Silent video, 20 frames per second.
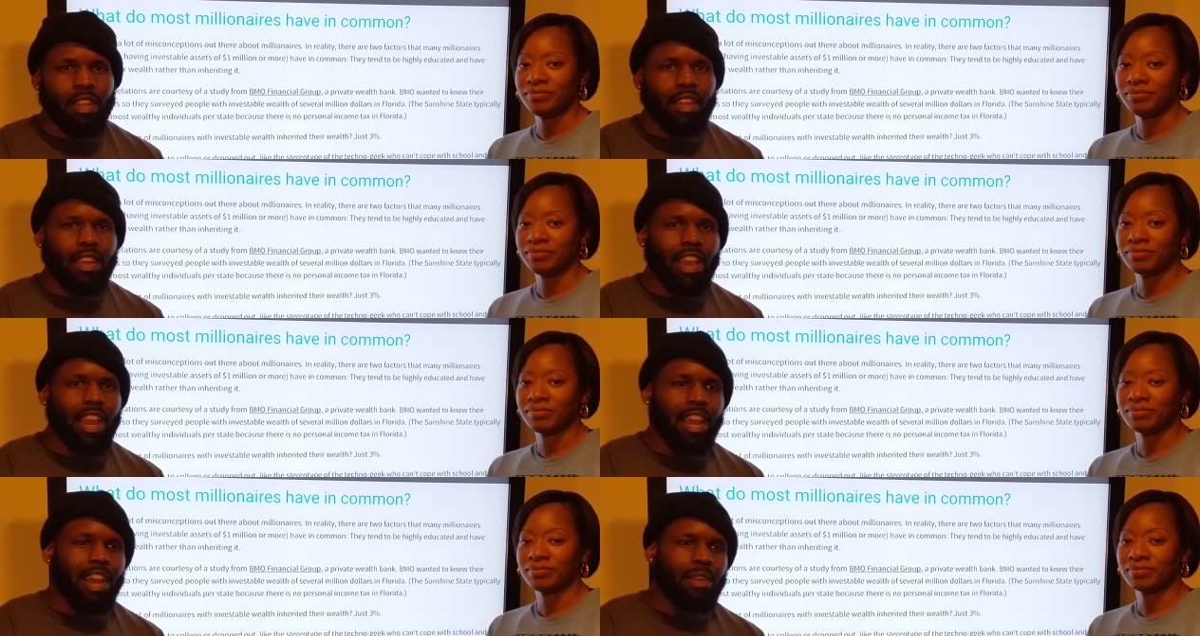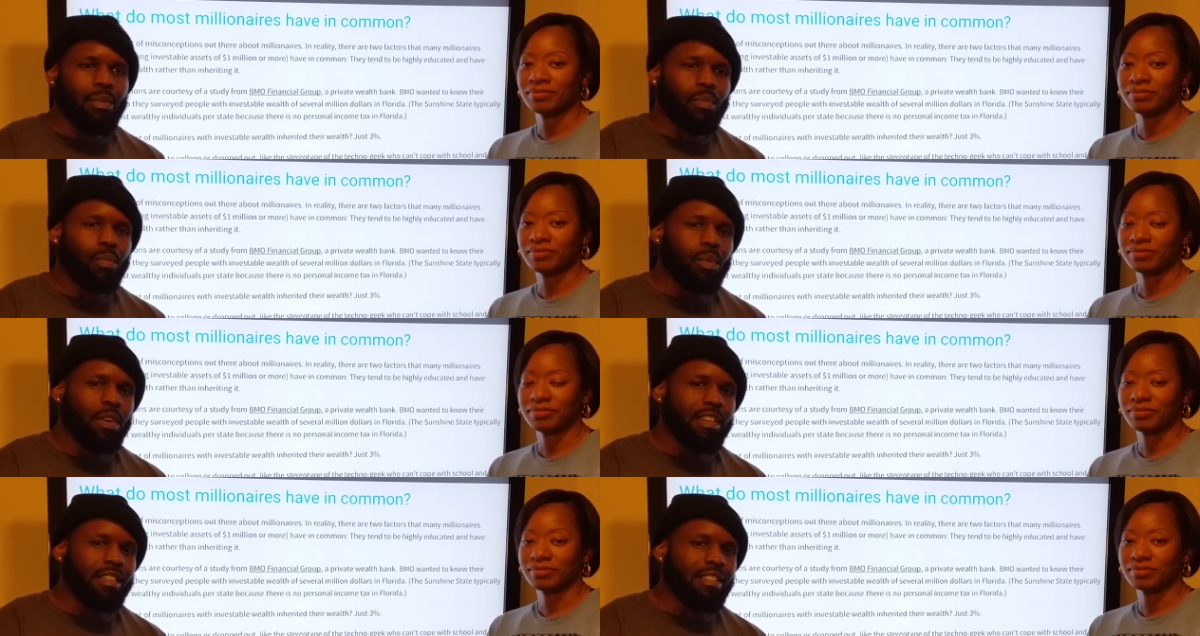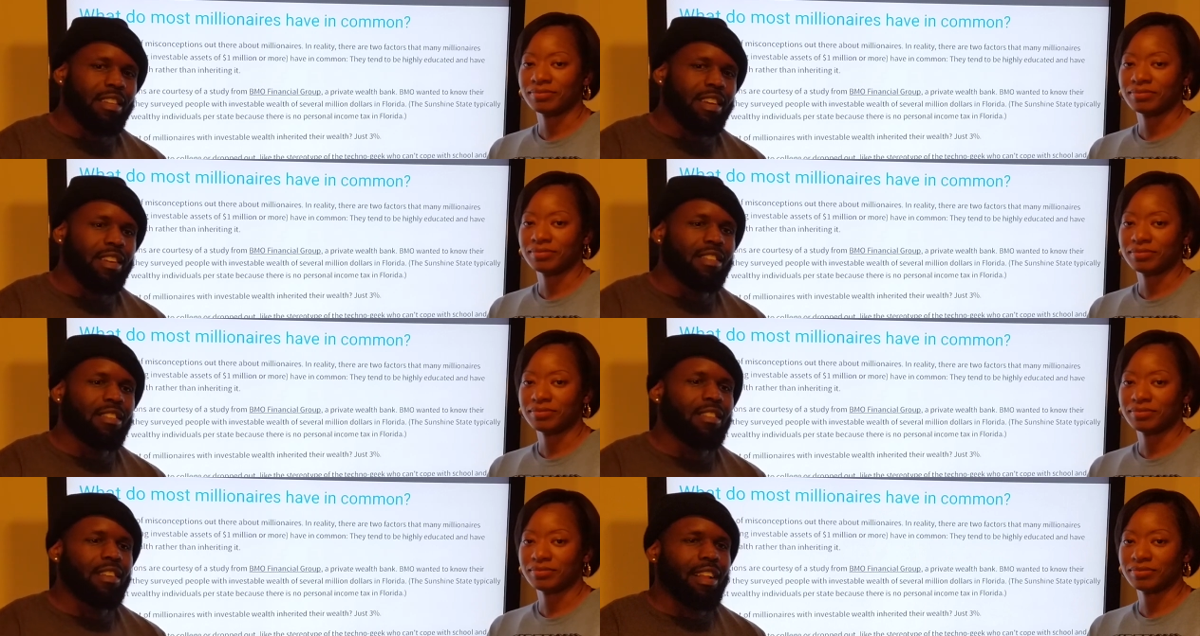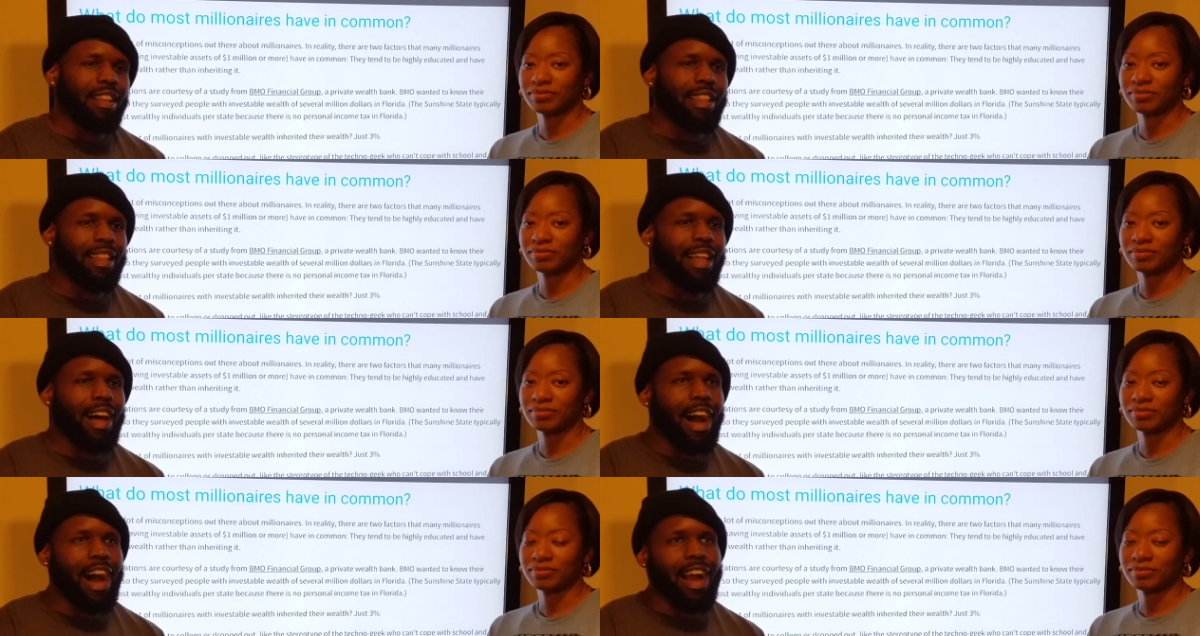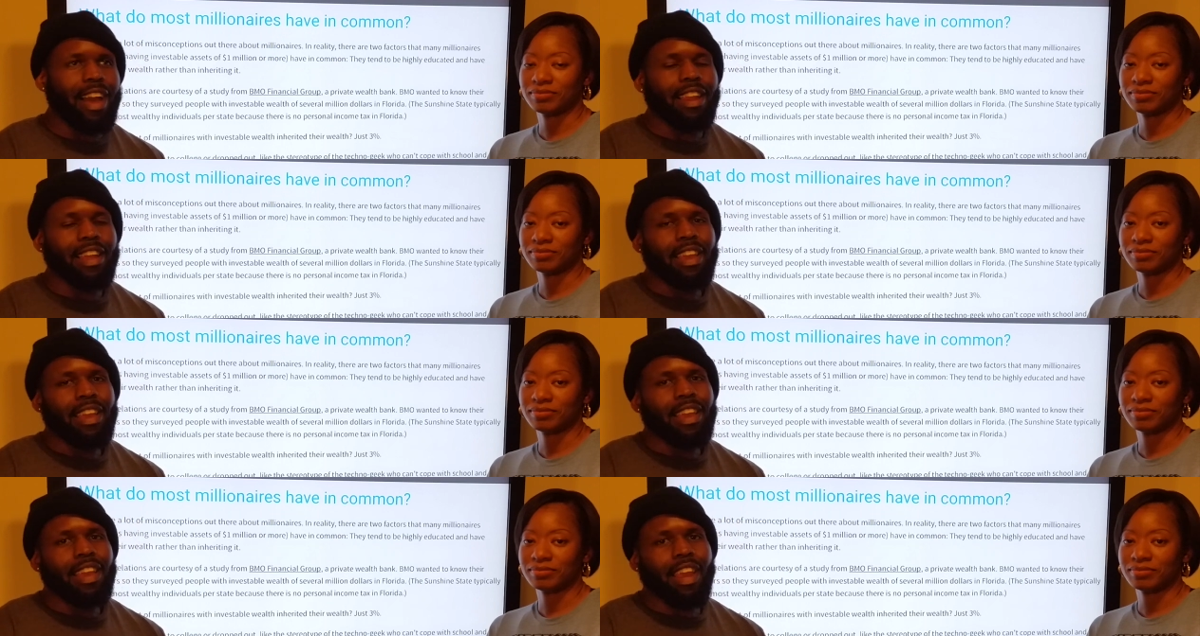Speaker 1: And we see this a
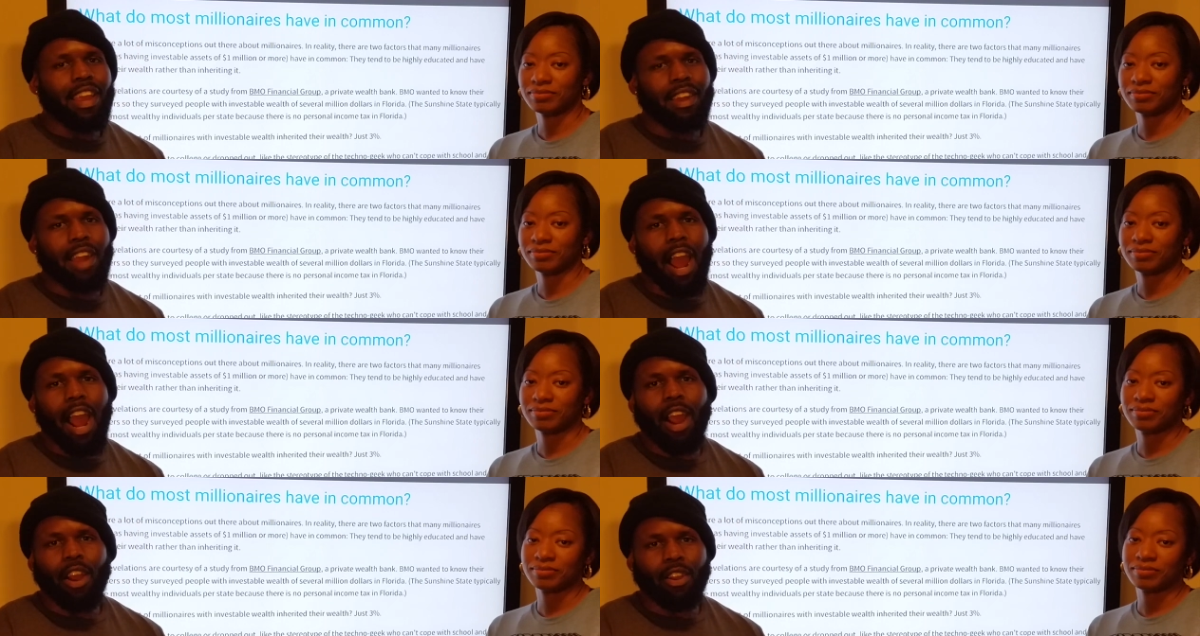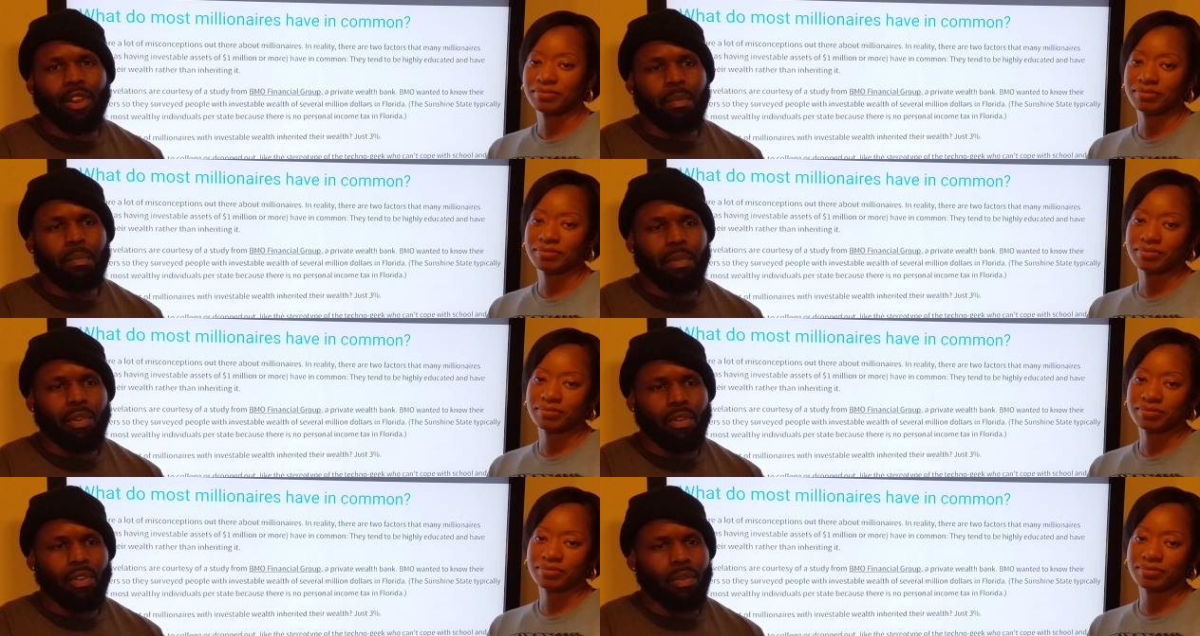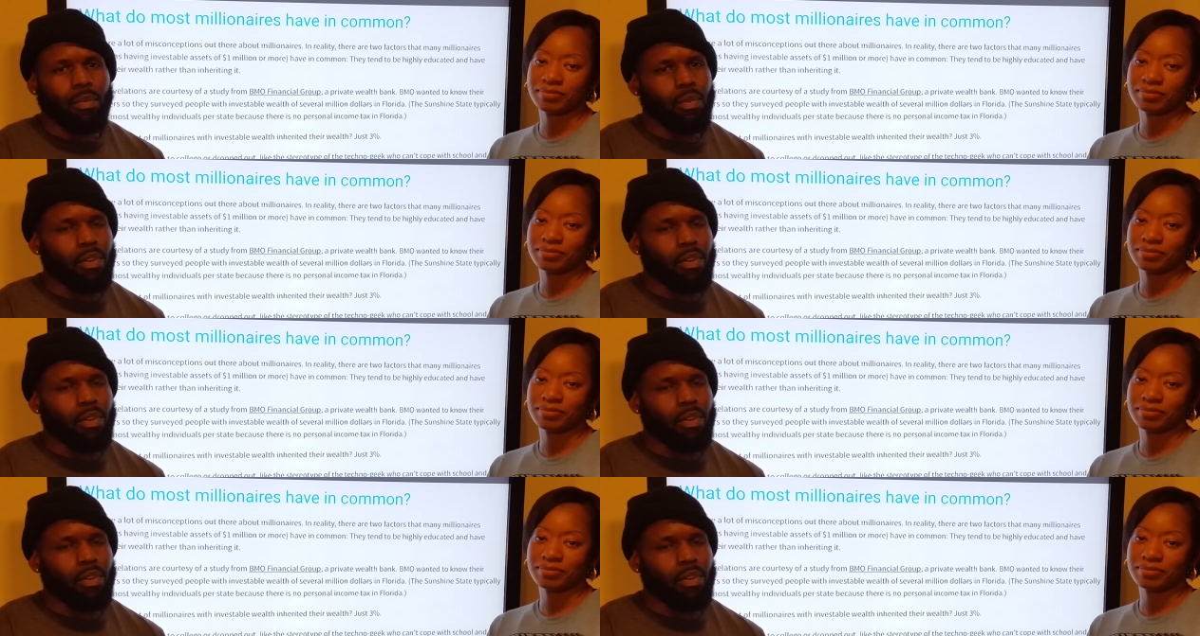lot in our community.